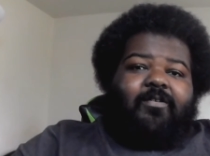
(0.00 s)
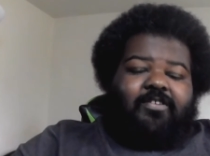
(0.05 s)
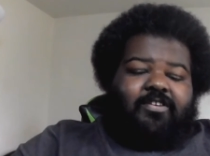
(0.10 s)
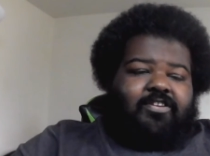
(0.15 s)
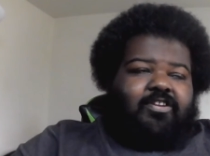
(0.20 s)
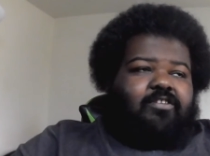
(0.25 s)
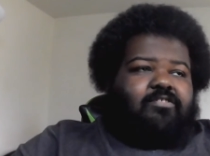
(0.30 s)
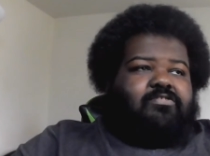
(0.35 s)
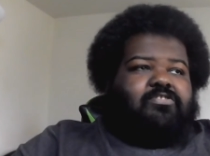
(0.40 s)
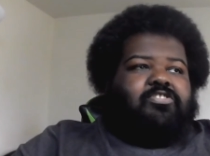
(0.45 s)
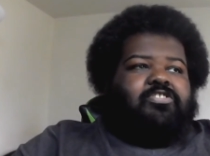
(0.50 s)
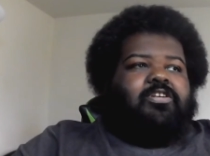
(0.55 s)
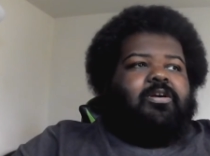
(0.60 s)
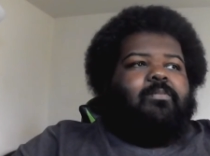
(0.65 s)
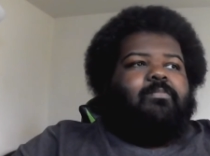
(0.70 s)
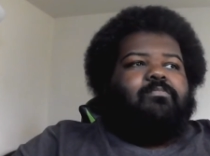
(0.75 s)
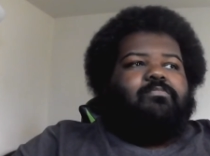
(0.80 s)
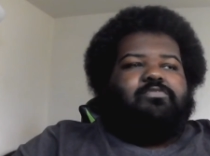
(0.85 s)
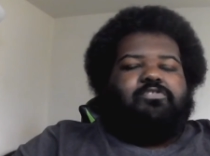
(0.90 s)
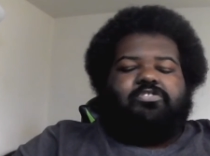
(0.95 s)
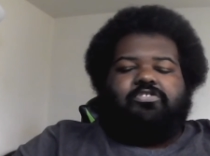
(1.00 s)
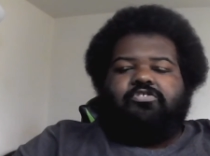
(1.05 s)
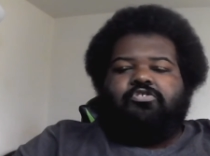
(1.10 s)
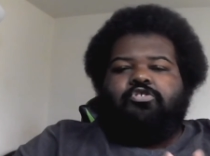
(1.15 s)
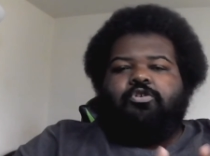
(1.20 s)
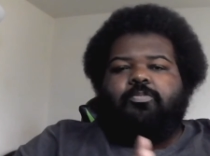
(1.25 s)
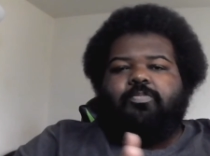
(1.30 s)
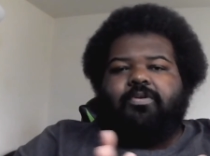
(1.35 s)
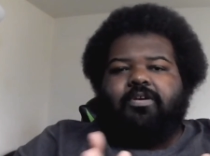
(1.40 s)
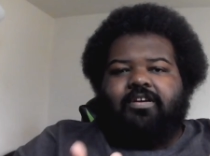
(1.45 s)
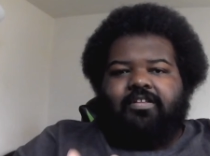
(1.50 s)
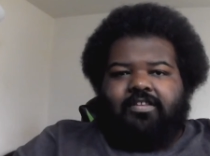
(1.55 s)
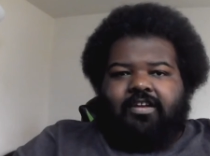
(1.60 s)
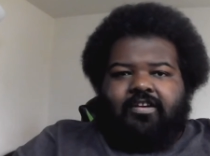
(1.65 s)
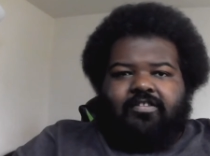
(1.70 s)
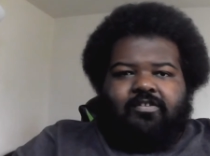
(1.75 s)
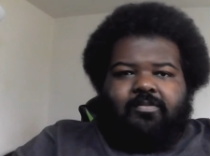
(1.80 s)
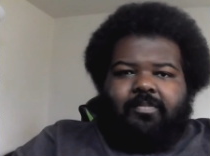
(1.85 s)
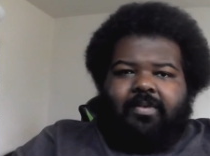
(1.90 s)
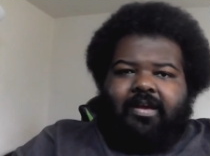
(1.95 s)
You know, some
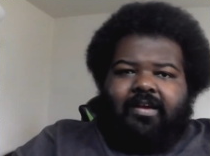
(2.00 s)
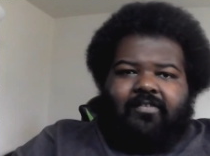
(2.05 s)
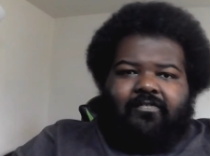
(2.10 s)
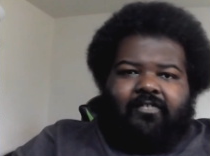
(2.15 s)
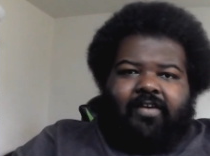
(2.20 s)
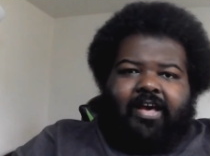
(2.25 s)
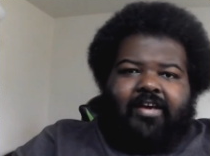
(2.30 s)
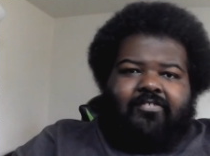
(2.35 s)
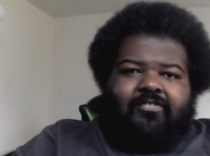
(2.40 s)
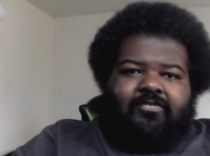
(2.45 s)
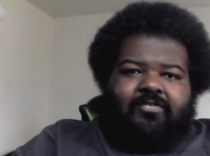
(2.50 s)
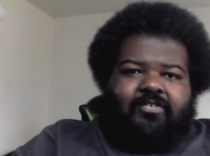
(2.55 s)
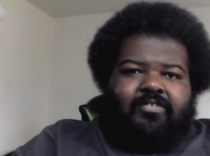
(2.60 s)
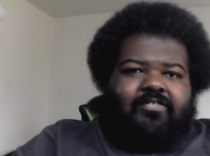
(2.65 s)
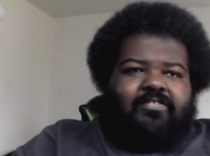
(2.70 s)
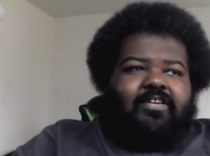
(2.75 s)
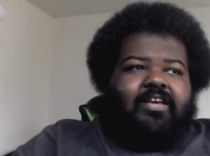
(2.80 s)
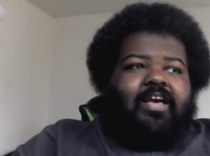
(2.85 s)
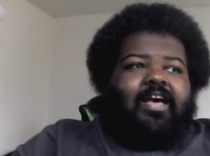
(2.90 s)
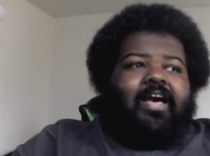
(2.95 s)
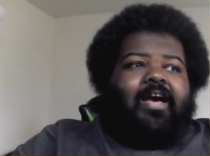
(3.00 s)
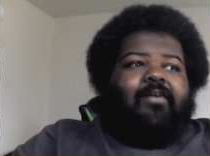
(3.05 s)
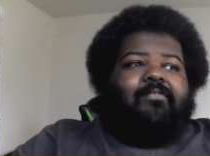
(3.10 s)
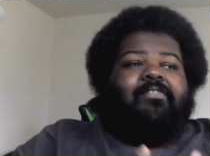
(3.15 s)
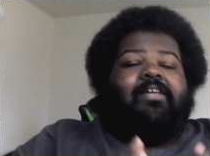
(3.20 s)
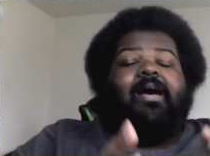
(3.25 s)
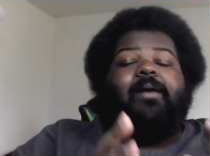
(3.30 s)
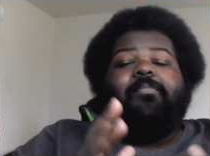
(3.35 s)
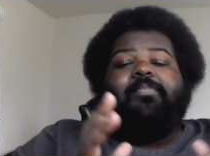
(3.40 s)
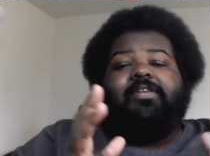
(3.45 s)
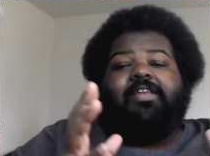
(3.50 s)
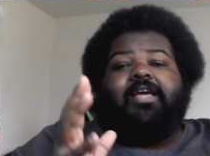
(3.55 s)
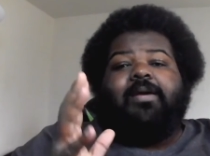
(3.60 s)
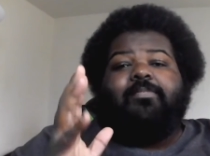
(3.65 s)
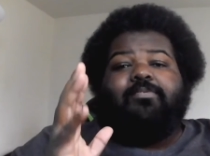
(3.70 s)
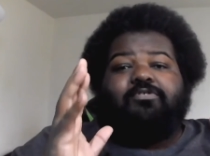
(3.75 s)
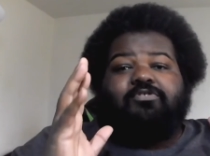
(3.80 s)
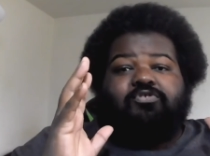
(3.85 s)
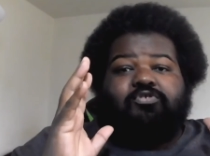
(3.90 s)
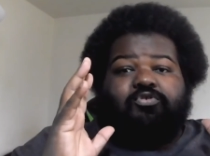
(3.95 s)
superconductor manufacturers have not been
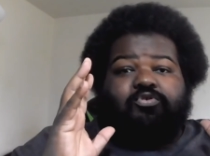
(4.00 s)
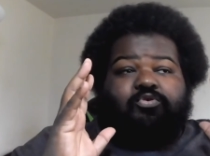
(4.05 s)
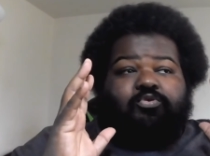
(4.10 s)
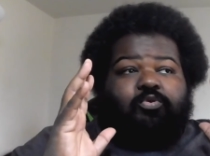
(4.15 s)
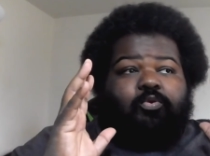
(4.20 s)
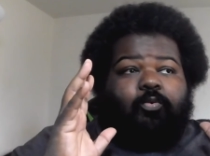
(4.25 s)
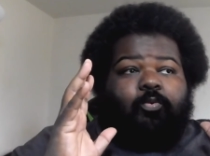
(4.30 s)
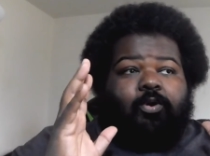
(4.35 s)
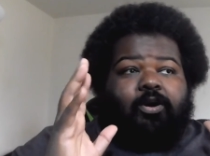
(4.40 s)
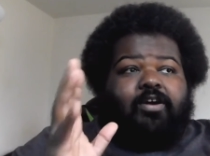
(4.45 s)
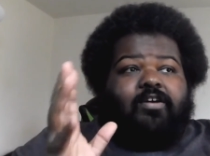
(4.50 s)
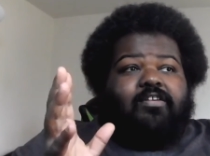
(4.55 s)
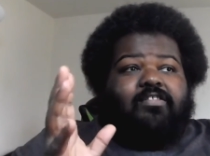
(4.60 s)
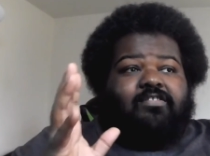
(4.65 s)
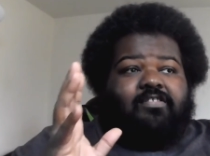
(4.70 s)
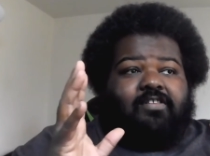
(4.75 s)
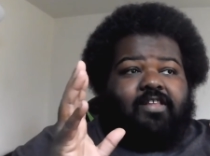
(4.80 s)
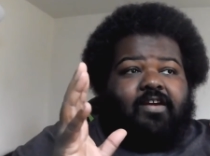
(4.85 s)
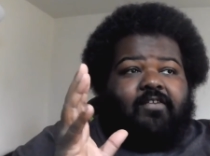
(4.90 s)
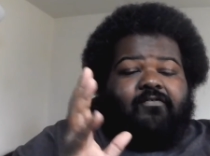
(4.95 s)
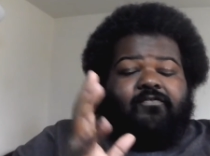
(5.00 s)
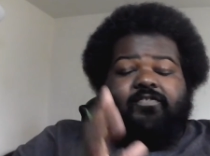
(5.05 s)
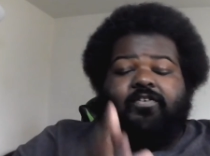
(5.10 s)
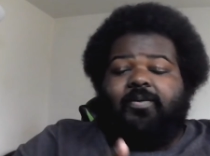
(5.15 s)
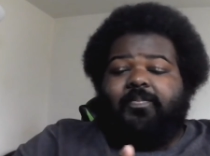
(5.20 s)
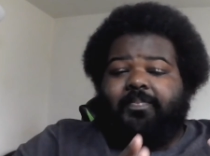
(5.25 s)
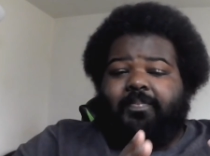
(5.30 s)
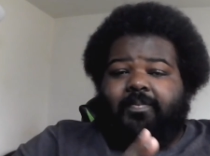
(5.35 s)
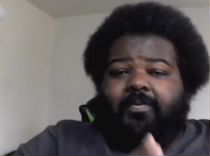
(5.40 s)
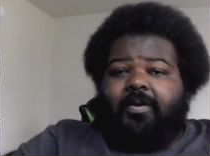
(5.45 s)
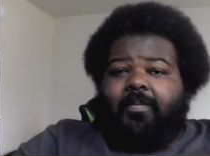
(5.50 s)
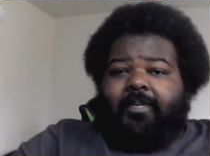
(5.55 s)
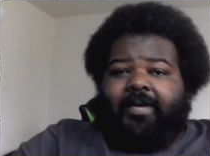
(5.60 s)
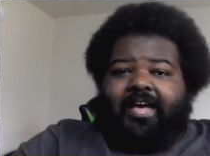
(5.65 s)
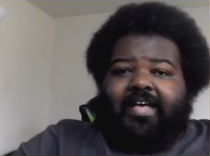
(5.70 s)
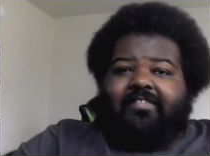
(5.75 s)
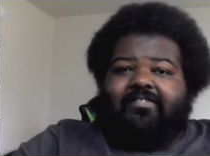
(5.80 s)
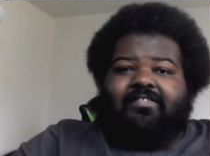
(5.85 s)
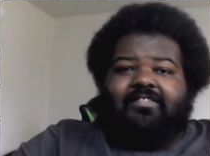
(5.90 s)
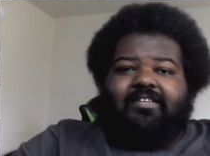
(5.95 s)
able to work to their full
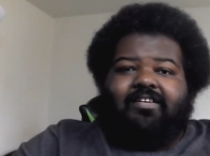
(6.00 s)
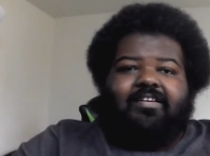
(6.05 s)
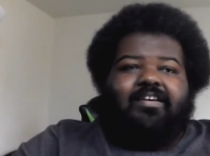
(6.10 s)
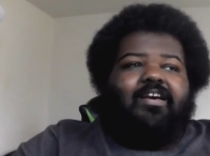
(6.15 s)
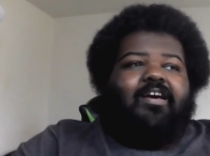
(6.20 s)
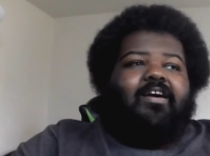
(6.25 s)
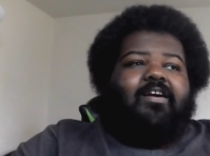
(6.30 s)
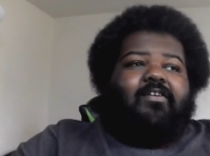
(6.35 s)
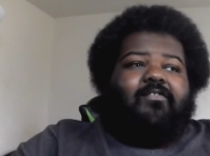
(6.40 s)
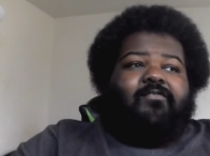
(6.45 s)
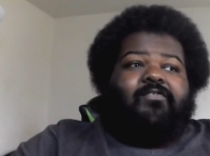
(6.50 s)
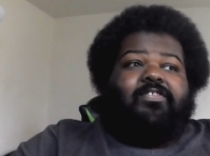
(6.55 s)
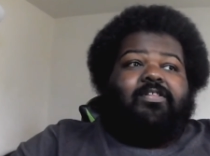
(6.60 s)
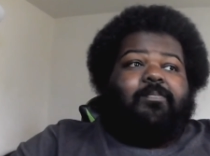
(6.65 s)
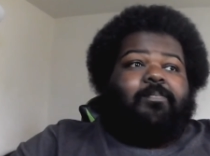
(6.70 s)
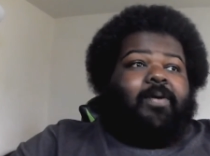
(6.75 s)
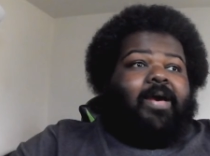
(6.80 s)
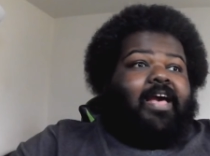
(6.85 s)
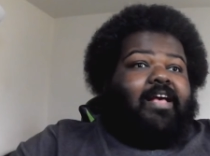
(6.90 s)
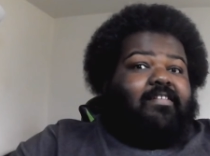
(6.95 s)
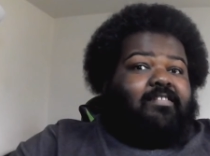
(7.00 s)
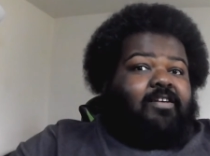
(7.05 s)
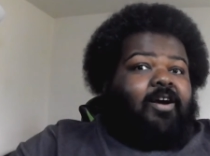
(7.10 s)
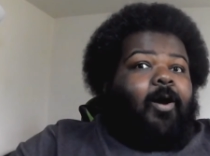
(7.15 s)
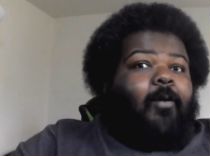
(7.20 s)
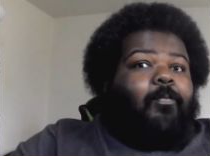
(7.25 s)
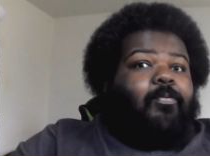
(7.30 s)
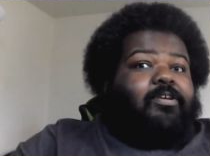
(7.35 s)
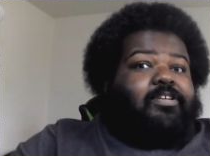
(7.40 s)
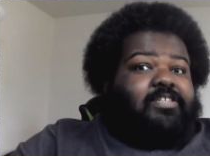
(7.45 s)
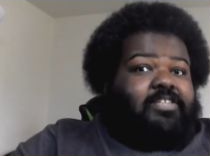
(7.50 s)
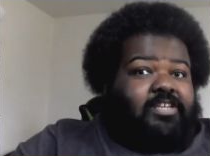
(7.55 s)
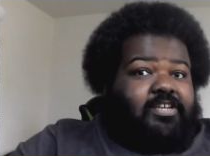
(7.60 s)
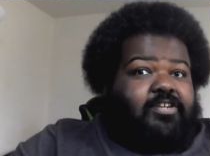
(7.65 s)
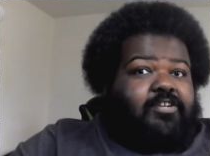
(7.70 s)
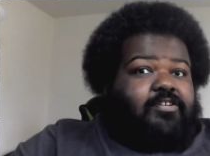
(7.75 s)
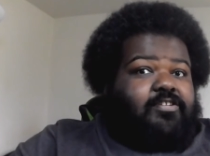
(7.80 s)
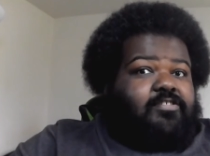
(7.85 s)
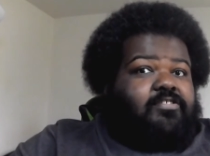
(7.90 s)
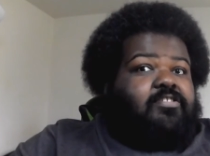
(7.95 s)
capacity for the past couple
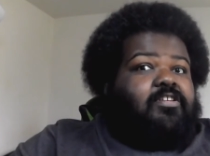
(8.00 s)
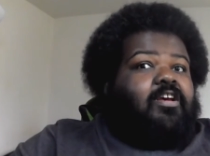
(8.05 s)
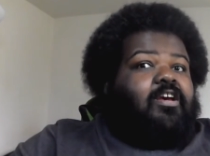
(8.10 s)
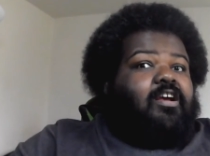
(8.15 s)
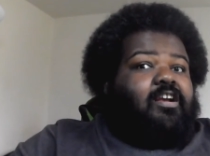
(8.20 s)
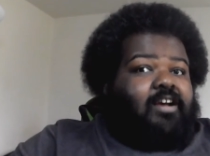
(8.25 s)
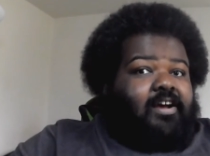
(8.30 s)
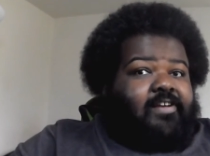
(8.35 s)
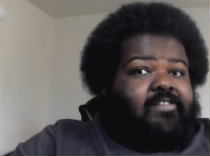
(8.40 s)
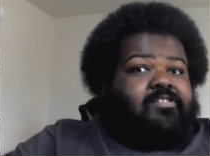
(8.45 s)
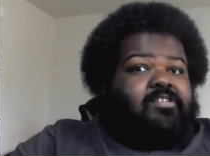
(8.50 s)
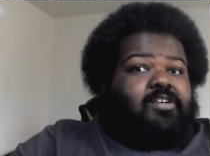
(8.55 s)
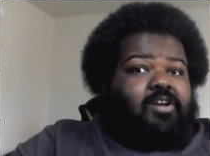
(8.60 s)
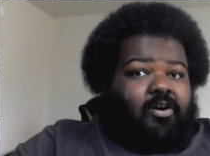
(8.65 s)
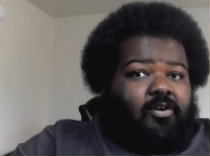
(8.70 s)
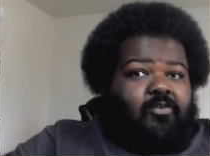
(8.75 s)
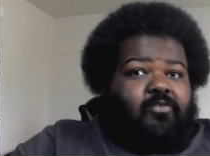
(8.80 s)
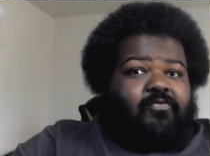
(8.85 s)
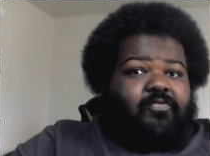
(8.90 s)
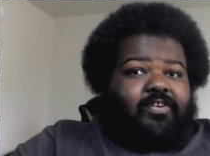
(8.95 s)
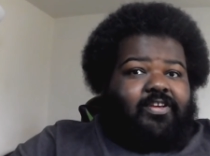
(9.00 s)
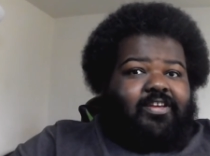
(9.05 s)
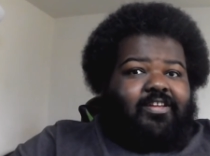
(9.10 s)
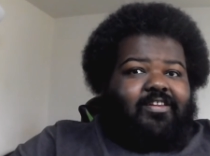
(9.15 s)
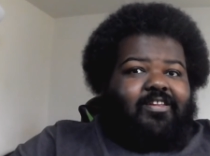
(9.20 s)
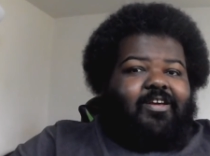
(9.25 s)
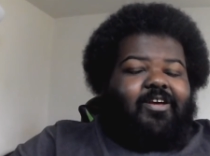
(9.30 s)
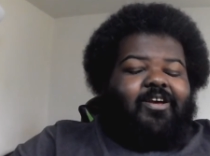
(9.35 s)
years because of COVID.